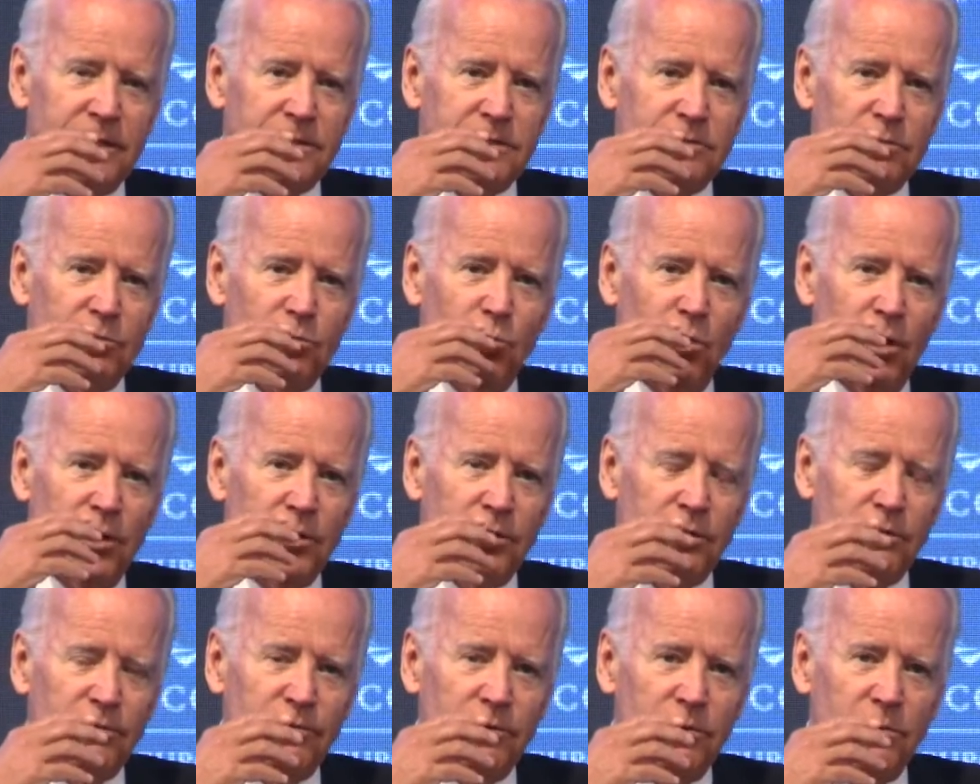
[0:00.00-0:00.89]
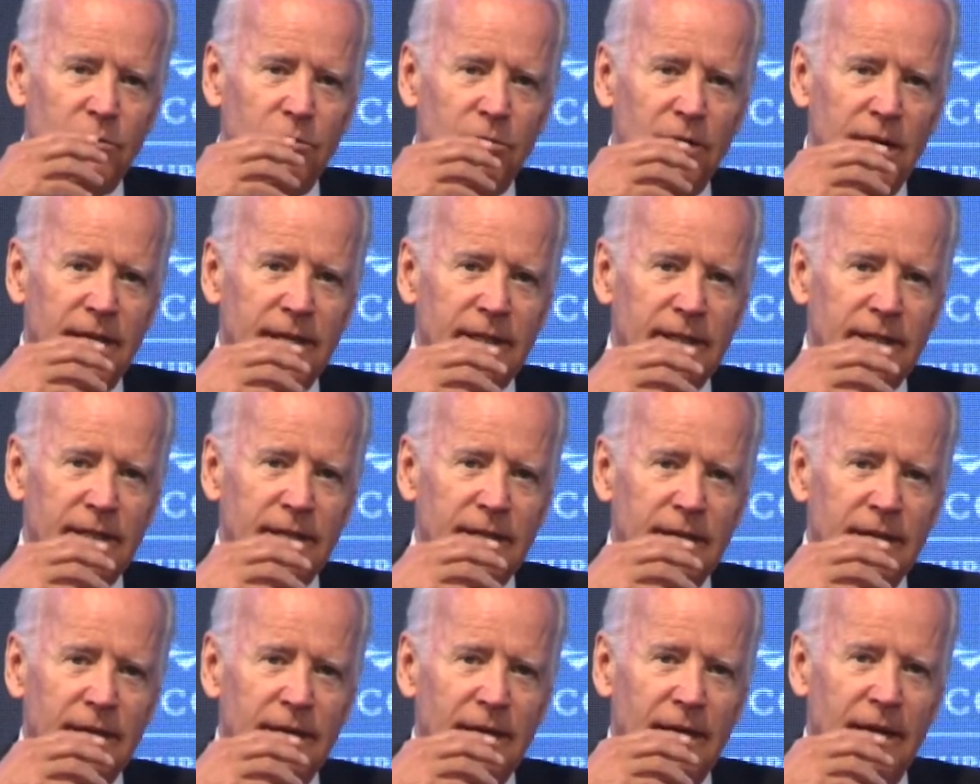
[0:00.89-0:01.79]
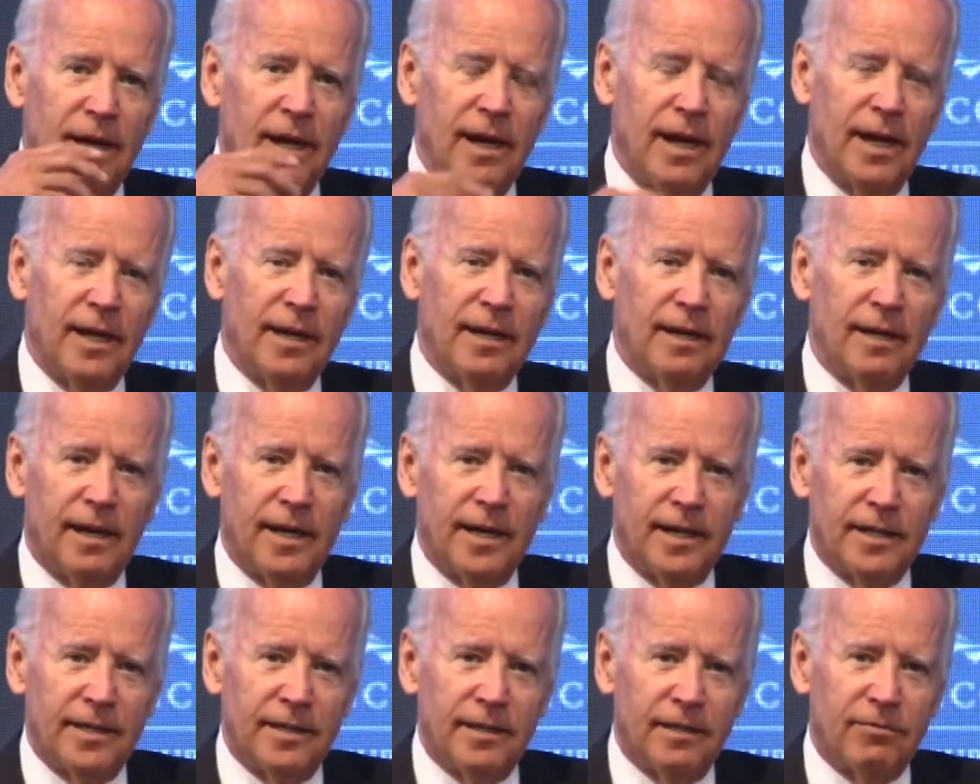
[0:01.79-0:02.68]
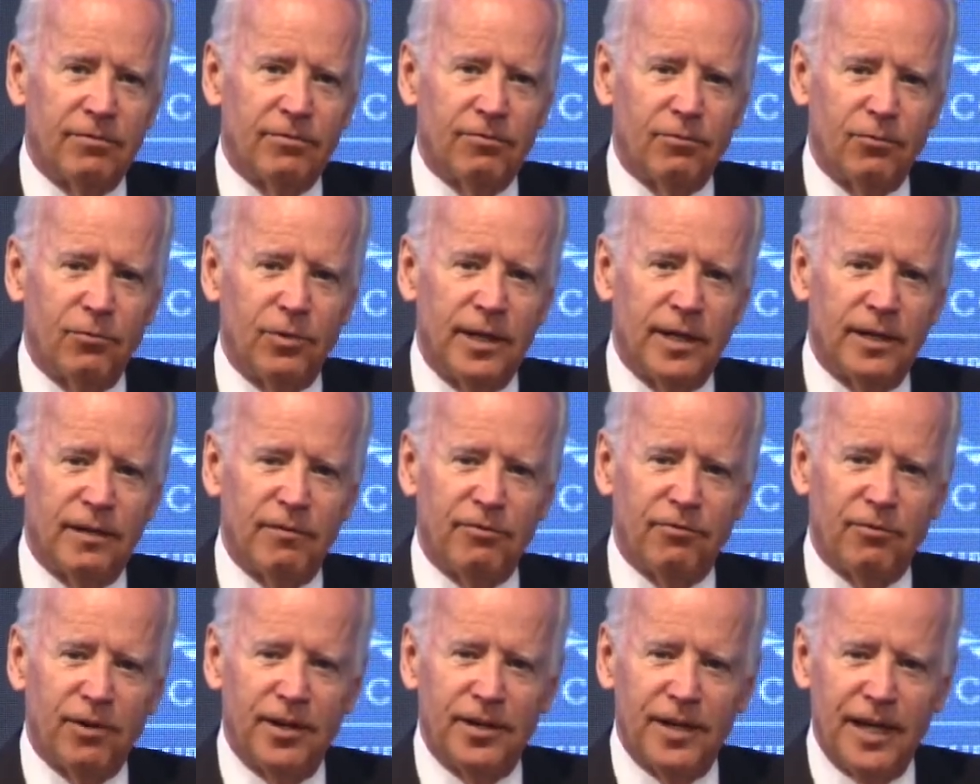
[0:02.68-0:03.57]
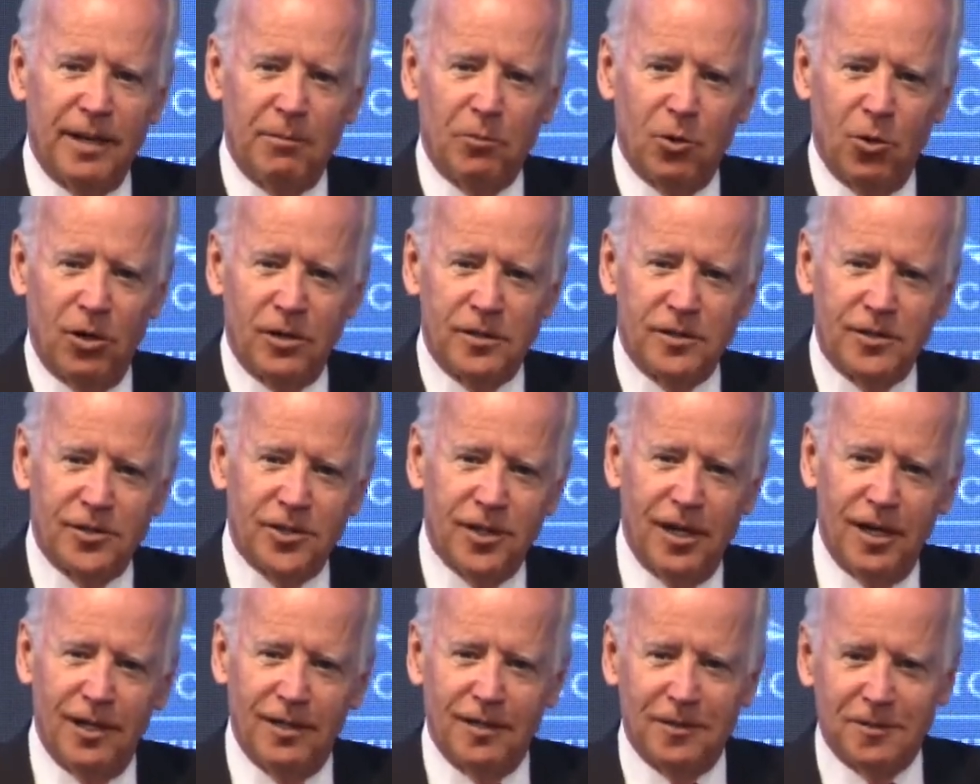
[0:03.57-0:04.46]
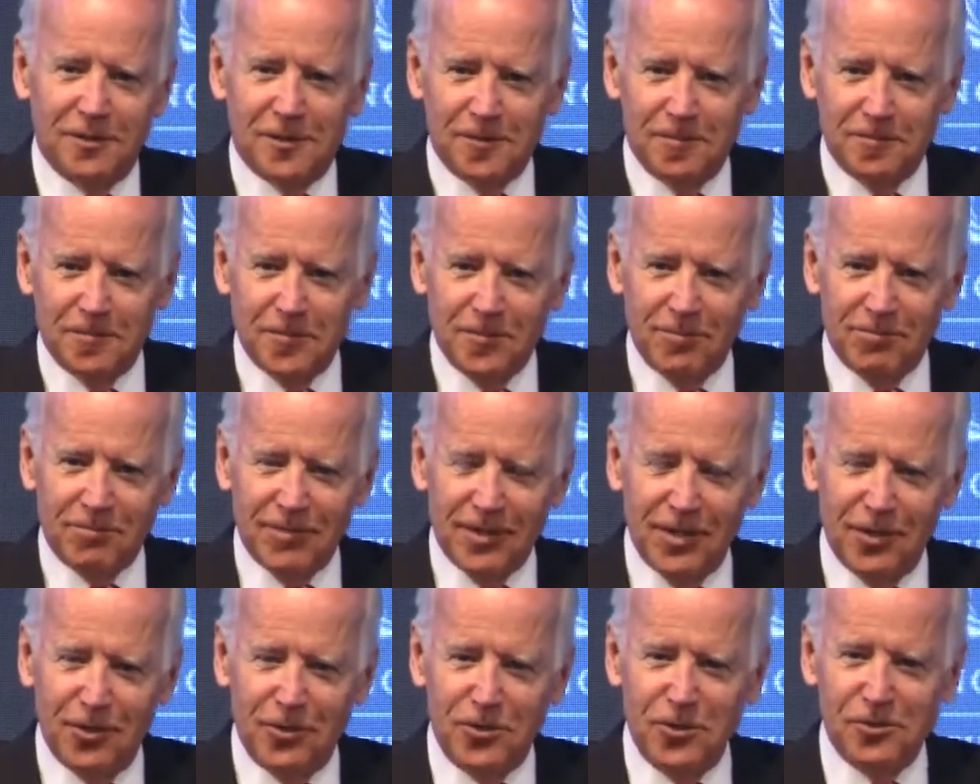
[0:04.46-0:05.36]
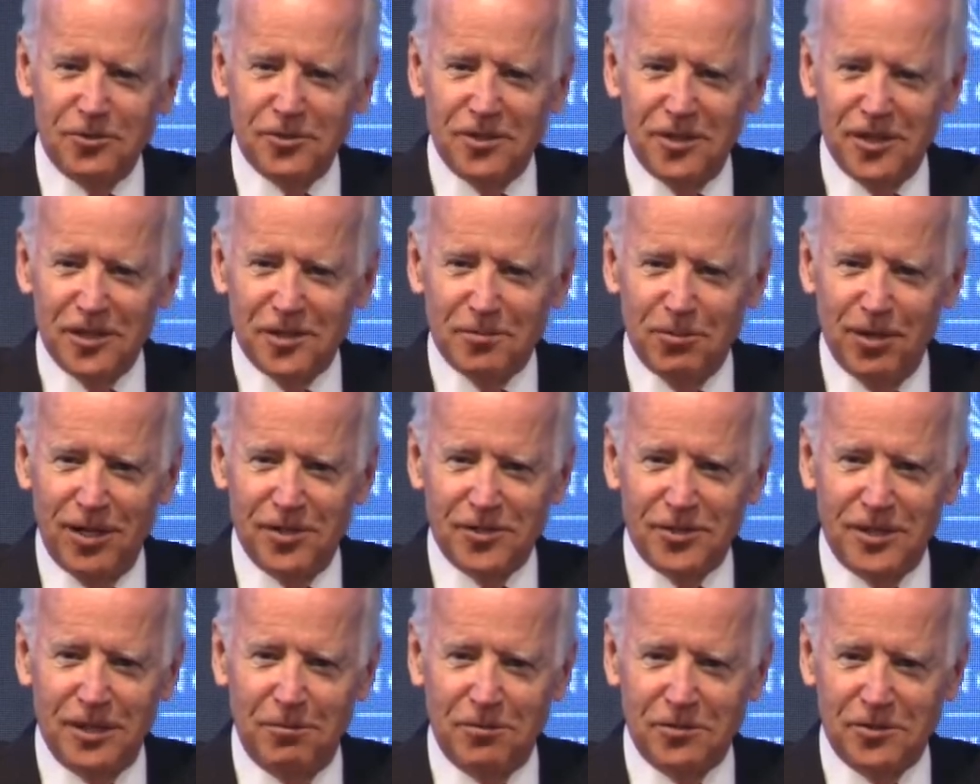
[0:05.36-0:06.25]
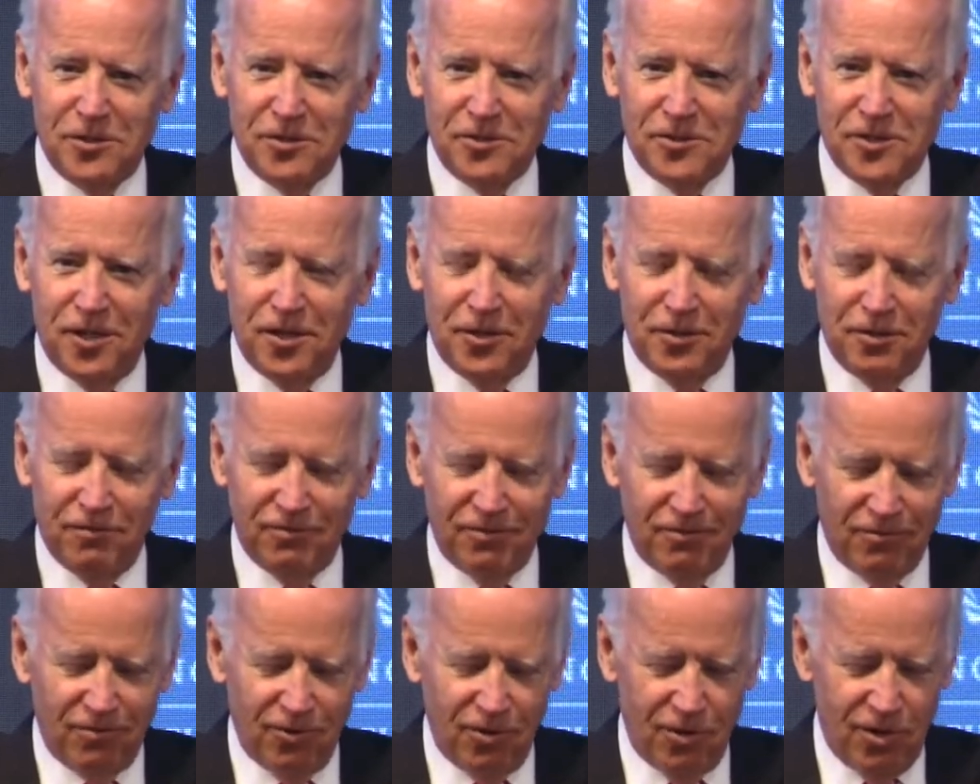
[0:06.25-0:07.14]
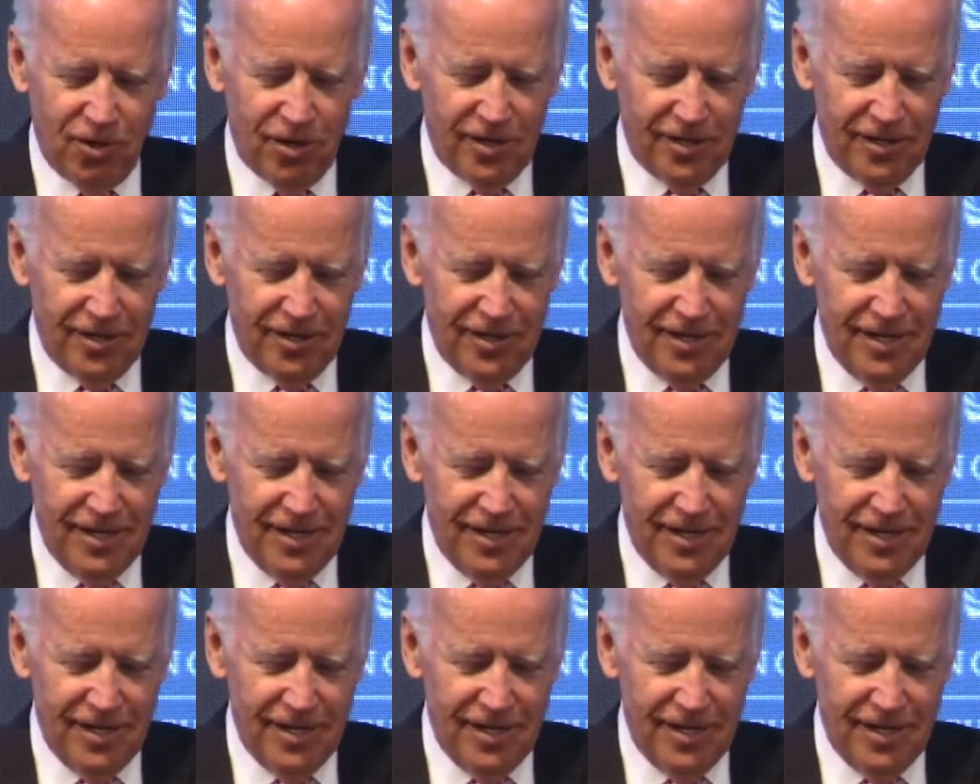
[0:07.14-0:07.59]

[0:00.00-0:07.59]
wonderful when we had a friend named Lawton Childs, who used an expression. He was a senator from Florida.